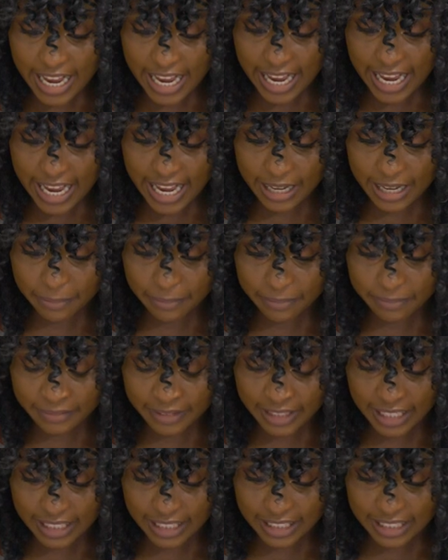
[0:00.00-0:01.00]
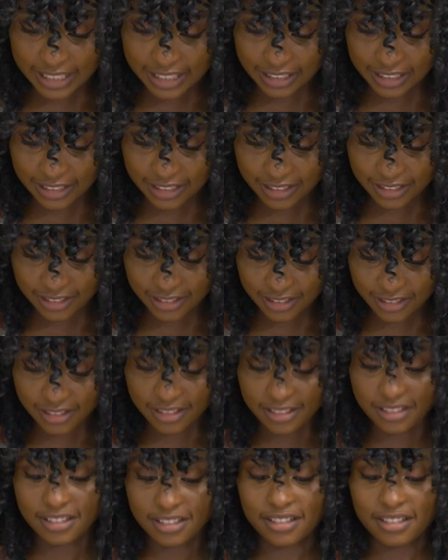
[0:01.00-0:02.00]
That's it.
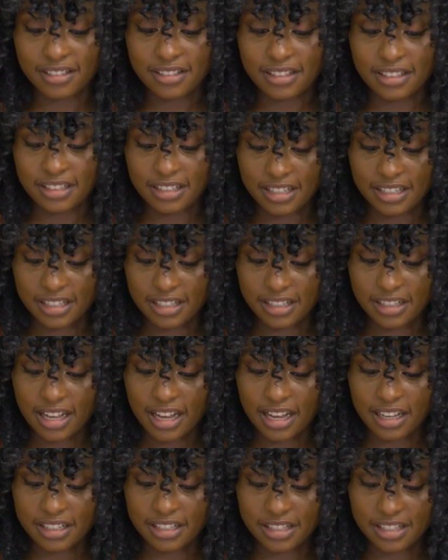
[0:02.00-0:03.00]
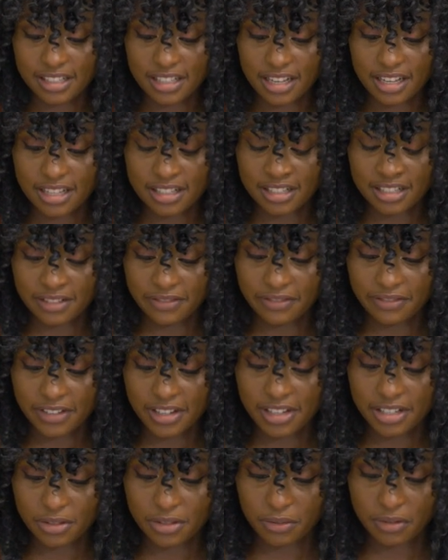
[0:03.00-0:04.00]
That answers the
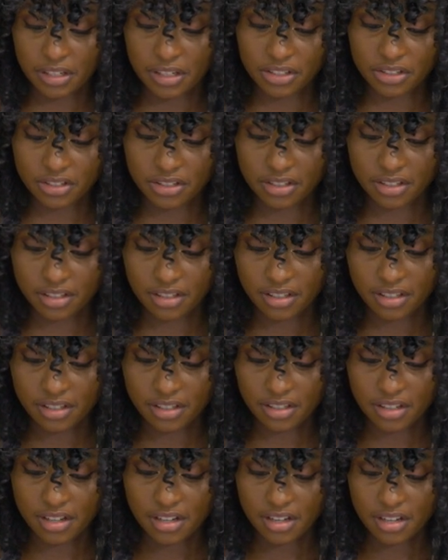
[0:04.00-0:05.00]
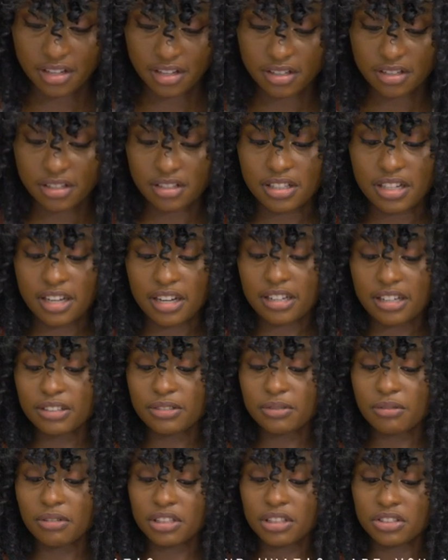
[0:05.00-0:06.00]
first question. The
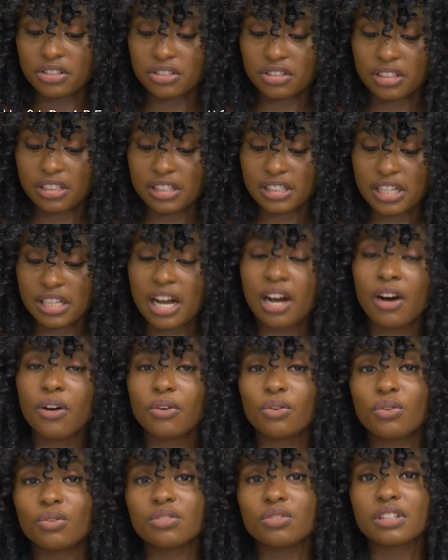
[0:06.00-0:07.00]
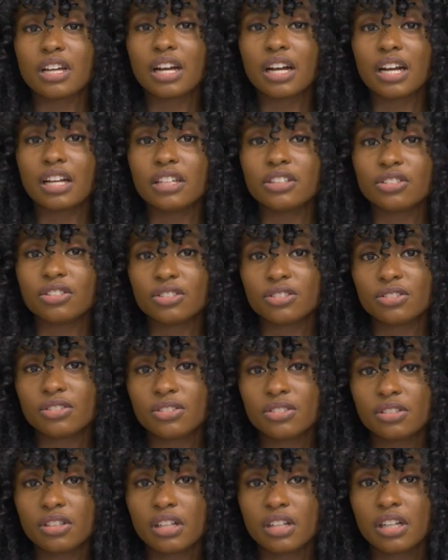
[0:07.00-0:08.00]
second question is, how old are
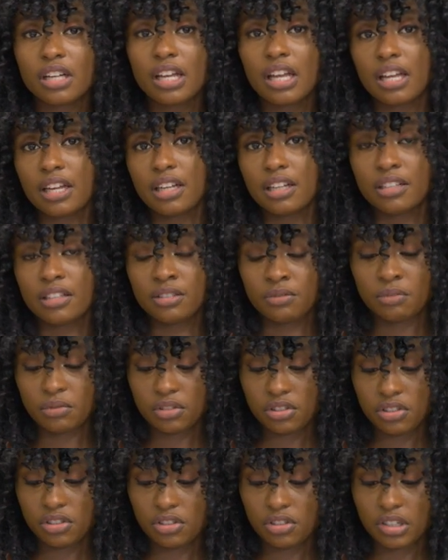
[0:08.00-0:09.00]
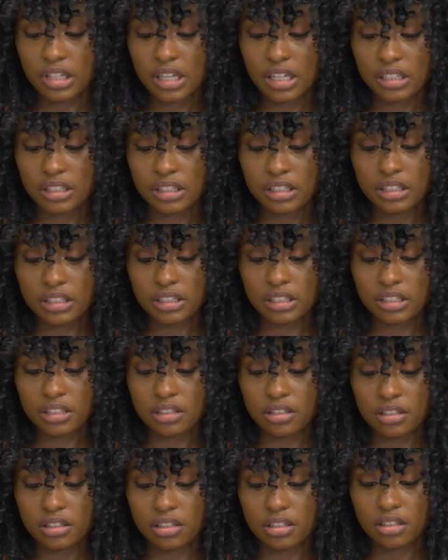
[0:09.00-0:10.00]
you and what's your
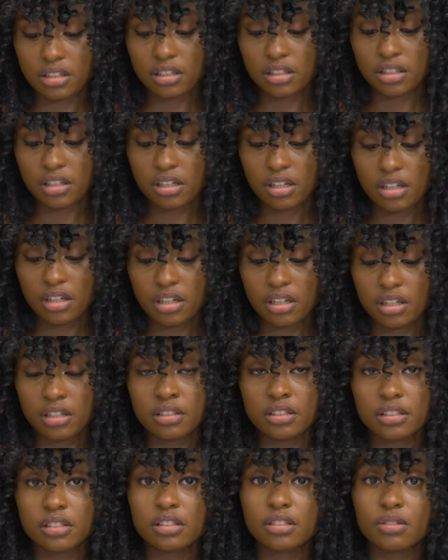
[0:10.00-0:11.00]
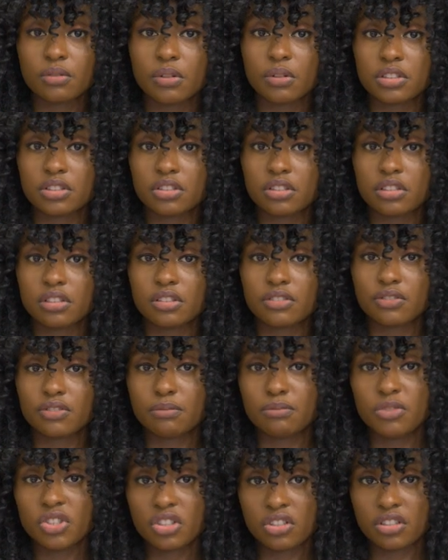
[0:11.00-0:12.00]
ethnicity? This question is
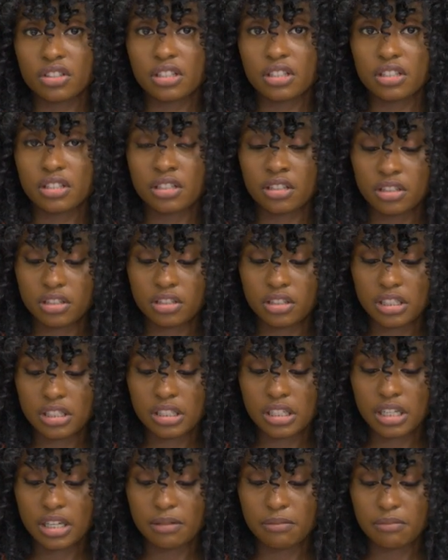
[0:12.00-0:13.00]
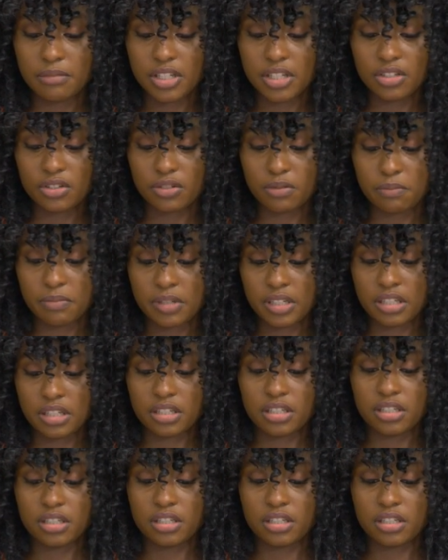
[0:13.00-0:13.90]
from Johnson Temitope.